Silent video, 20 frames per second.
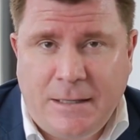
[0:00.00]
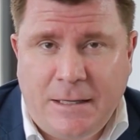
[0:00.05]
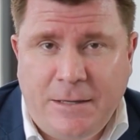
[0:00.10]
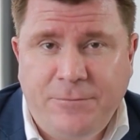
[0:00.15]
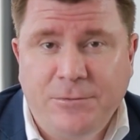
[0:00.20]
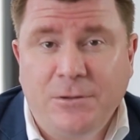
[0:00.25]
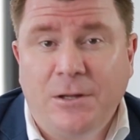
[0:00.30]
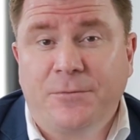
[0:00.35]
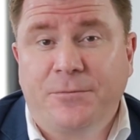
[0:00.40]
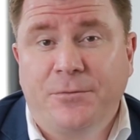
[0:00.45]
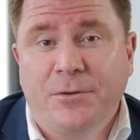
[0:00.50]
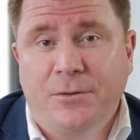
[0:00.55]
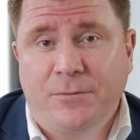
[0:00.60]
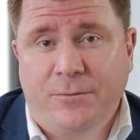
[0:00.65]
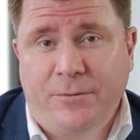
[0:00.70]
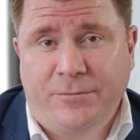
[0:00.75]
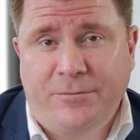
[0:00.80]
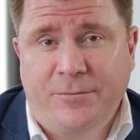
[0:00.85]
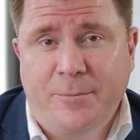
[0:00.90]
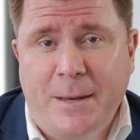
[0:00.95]
If you'd like
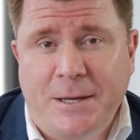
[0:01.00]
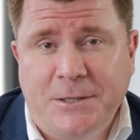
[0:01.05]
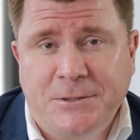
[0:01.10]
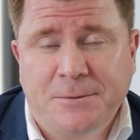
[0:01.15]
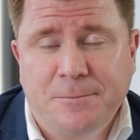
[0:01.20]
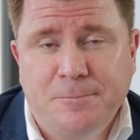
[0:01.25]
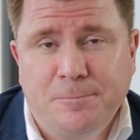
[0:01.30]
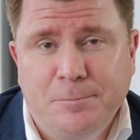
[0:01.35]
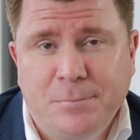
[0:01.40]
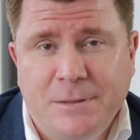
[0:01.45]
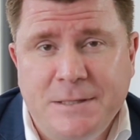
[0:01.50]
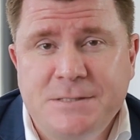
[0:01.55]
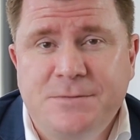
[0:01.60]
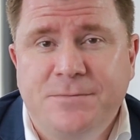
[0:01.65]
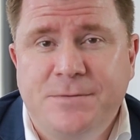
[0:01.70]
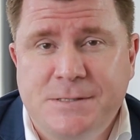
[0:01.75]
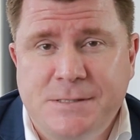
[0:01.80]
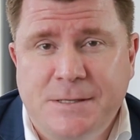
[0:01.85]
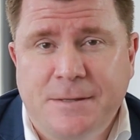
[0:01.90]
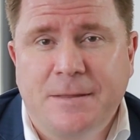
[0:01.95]
further information, please
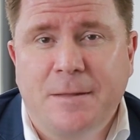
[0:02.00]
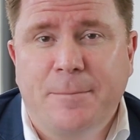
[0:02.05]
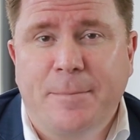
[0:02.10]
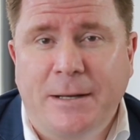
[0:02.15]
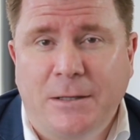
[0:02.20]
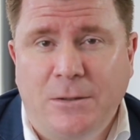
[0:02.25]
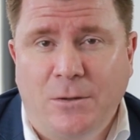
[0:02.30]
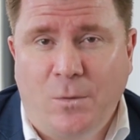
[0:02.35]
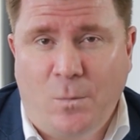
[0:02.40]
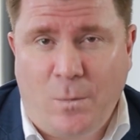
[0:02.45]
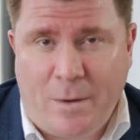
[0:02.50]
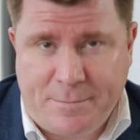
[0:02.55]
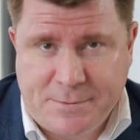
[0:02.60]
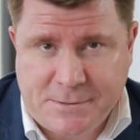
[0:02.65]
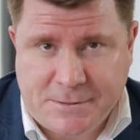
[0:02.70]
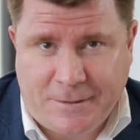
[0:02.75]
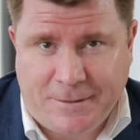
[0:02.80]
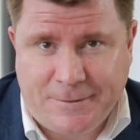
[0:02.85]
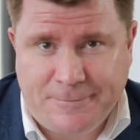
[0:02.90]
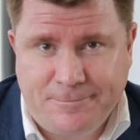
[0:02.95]
visit the Bennelong
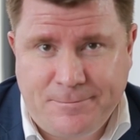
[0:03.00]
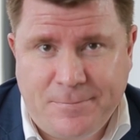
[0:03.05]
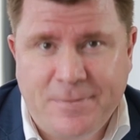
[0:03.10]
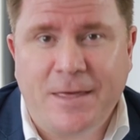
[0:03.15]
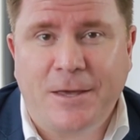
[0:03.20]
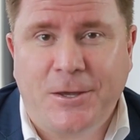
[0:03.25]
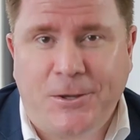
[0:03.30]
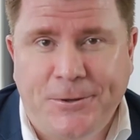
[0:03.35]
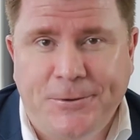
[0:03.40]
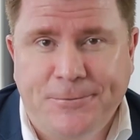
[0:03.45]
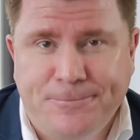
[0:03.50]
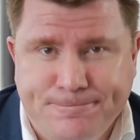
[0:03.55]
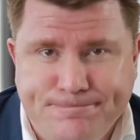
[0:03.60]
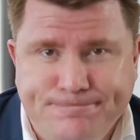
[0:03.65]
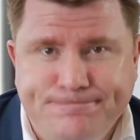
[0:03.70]
website. Thank you.